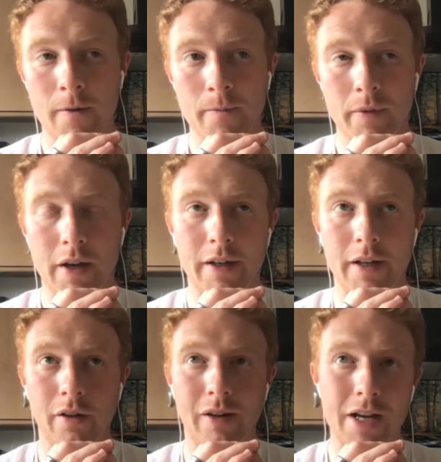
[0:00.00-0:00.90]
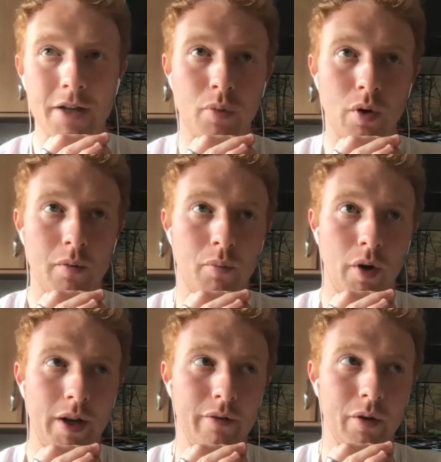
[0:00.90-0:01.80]
And then the last
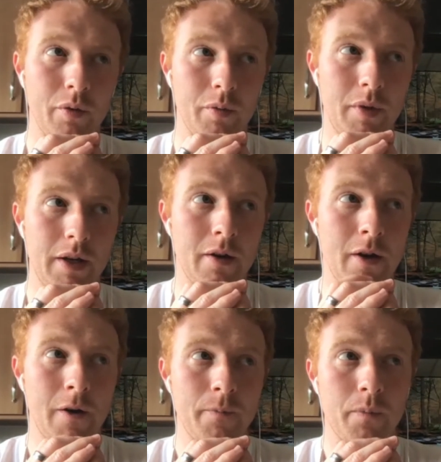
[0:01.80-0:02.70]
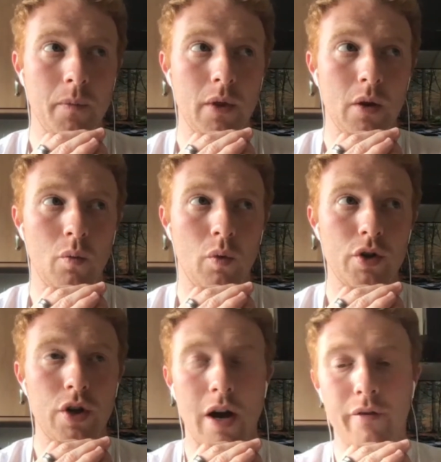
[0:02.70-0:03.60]
point of it would be,
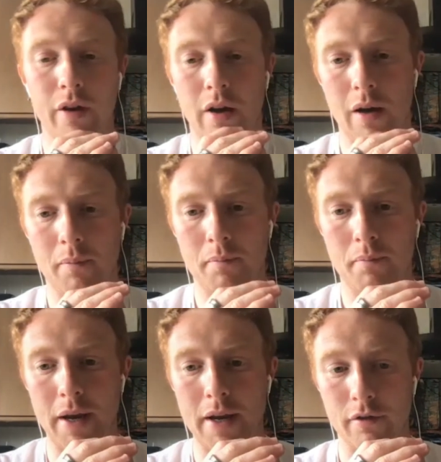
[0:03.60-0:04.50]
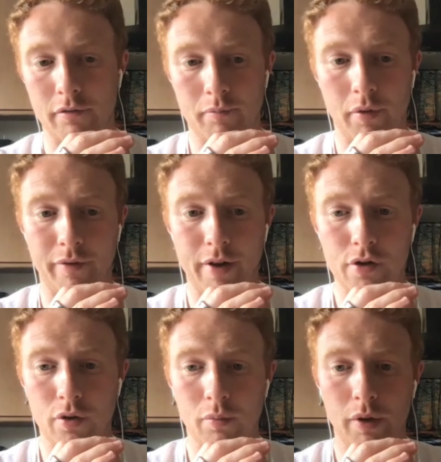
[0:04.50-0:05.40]
once you have a base of
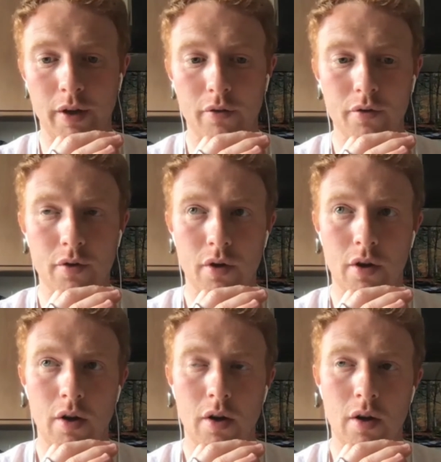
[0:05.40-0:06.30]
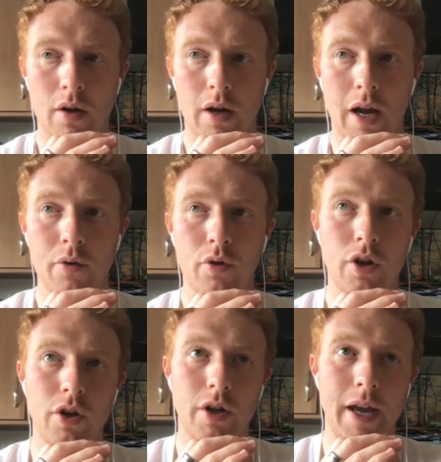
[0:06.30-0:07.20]
professional players, how
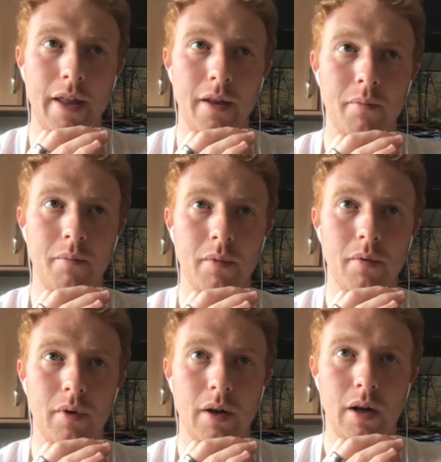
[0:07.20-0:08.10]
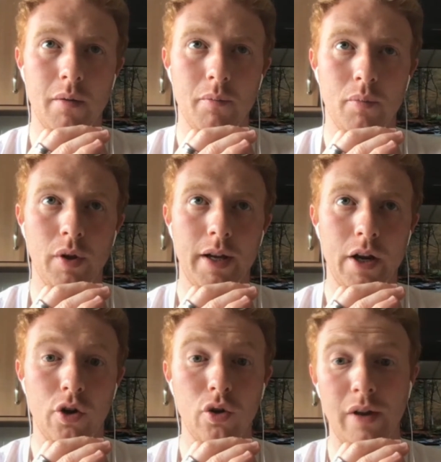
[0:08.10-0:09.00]
can you get them playing at a
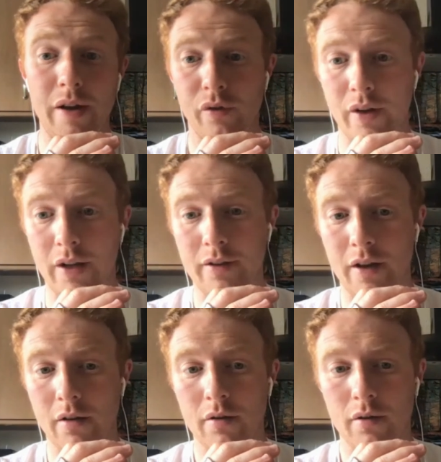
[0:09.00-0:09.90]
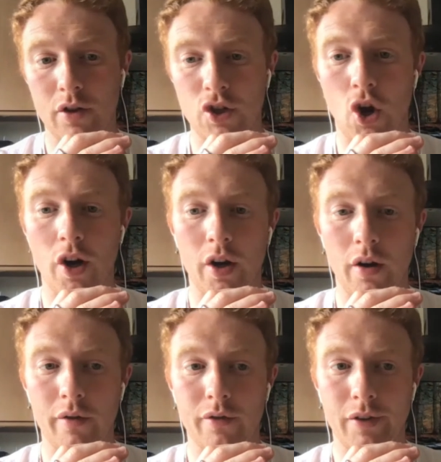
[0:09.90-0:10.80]
good level in India, young
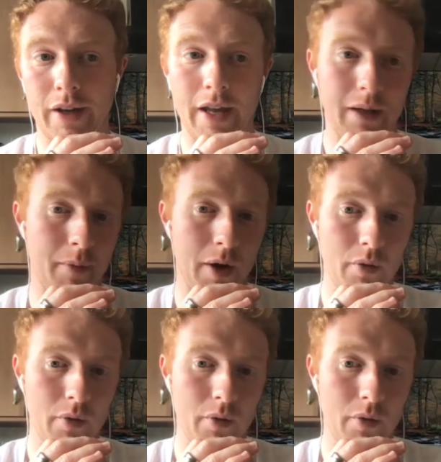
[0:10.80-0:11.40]
enough to get them out?